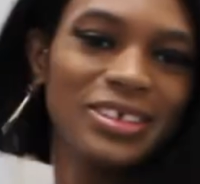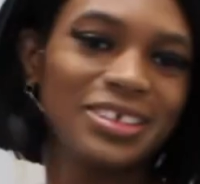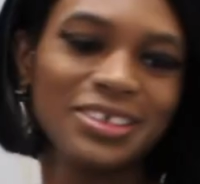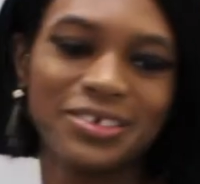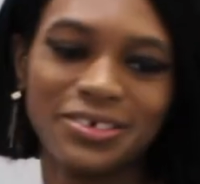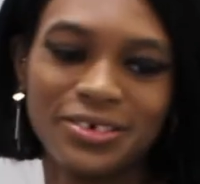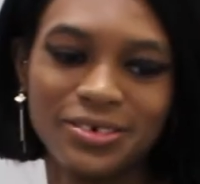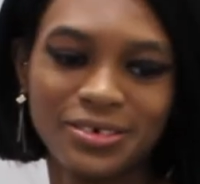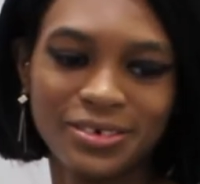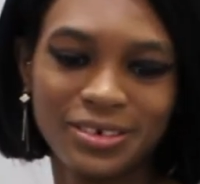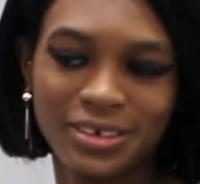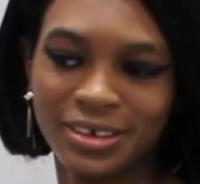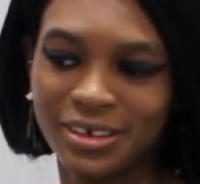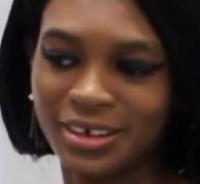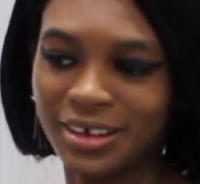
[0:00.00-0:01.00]
to you.
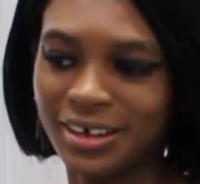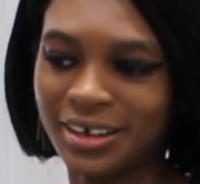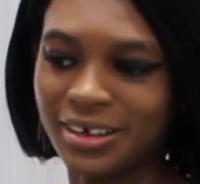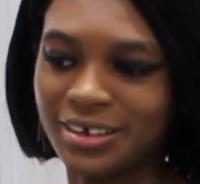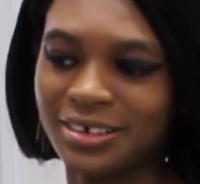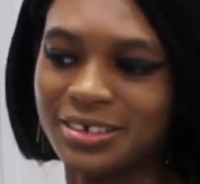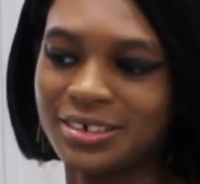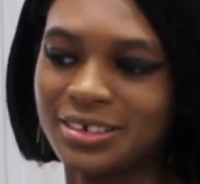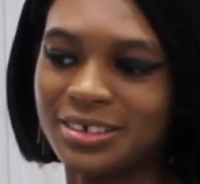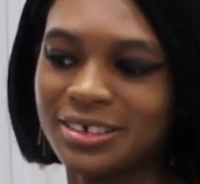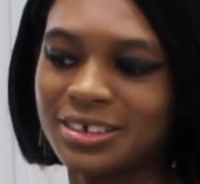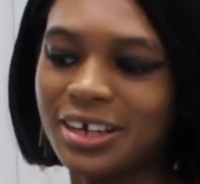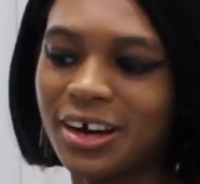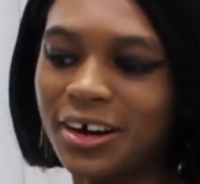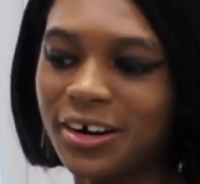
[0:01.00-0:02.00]

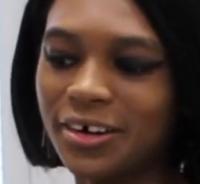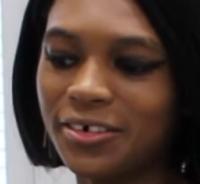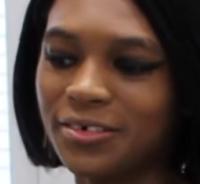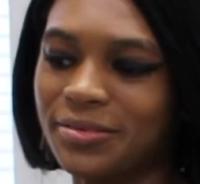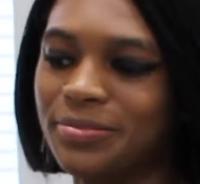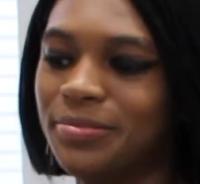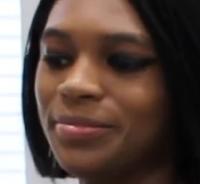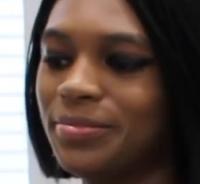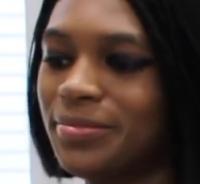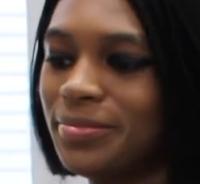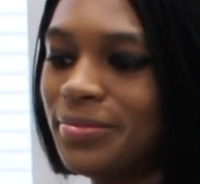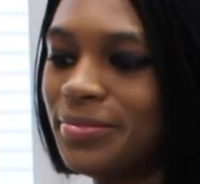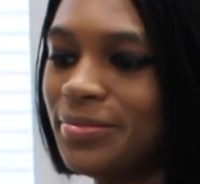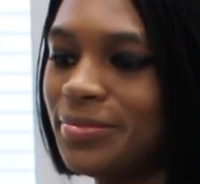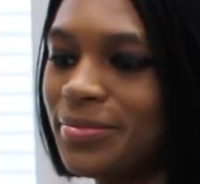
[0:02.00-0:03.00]
So,
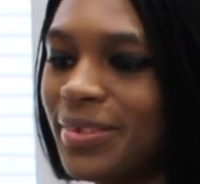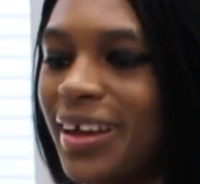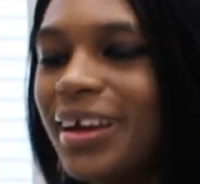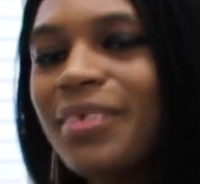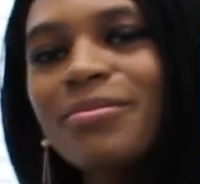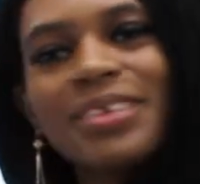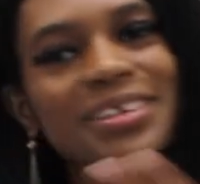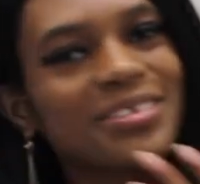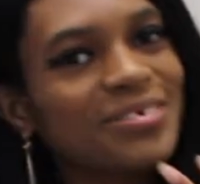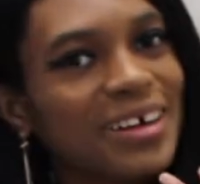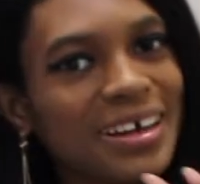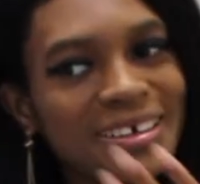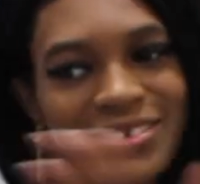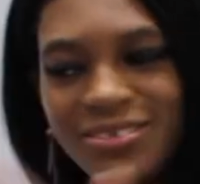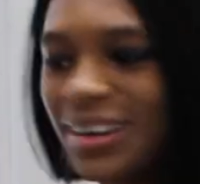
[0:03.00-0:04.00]
wait, which
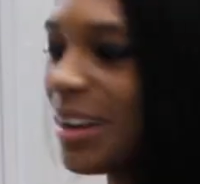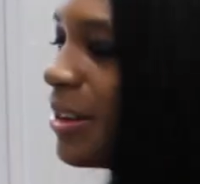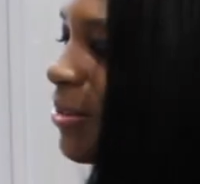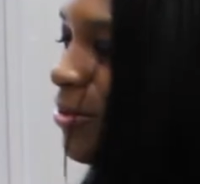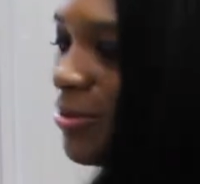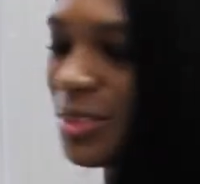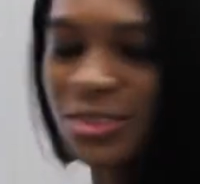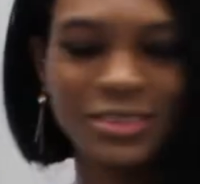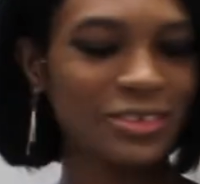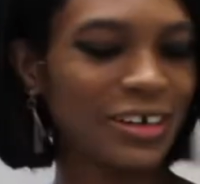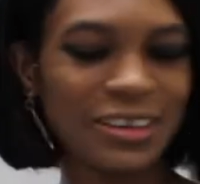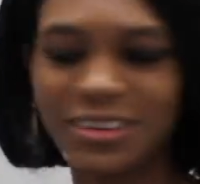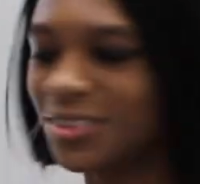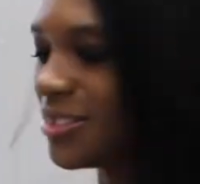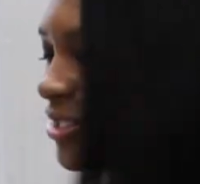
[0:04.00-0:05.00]
one do
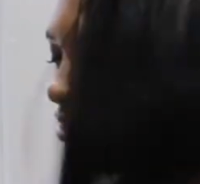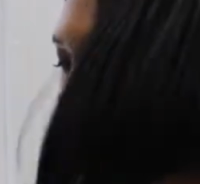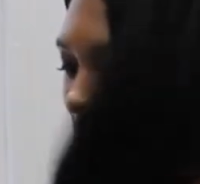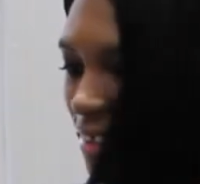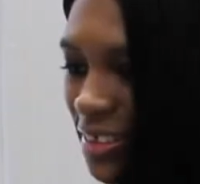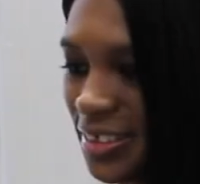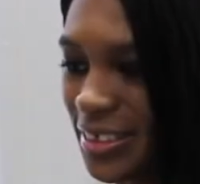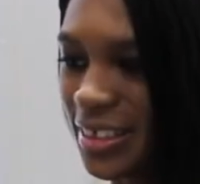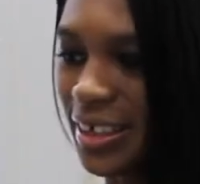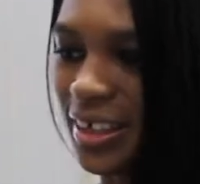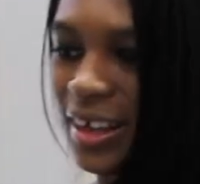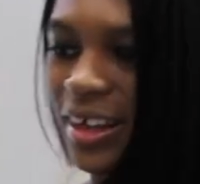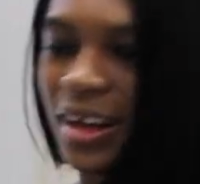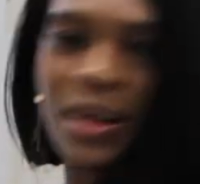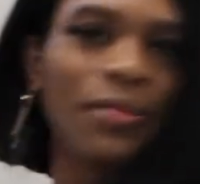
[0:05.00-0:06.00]
I go to first?
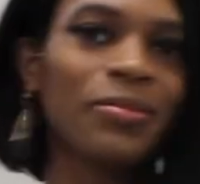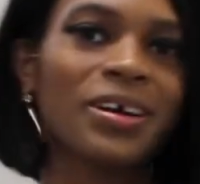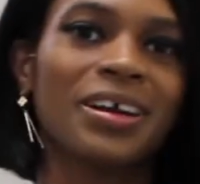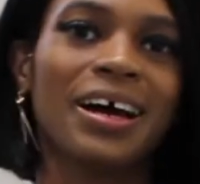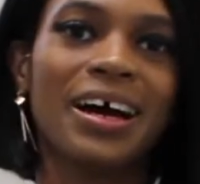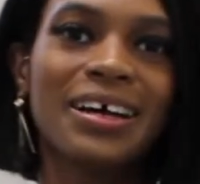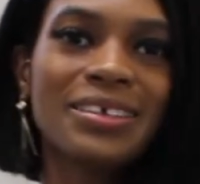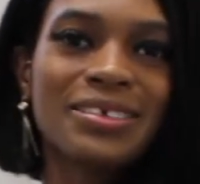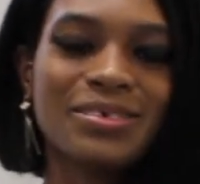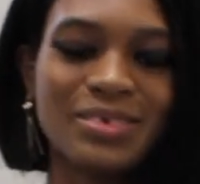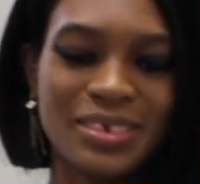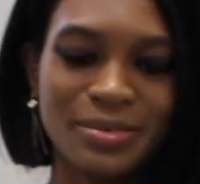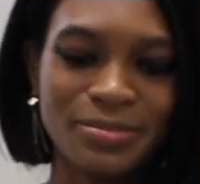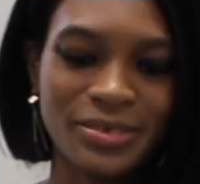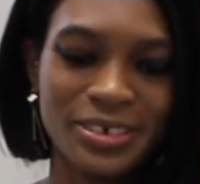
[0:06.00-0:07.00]
I'm gonna add some
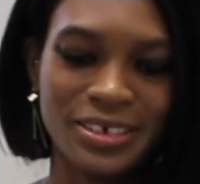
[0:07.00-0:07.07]
simple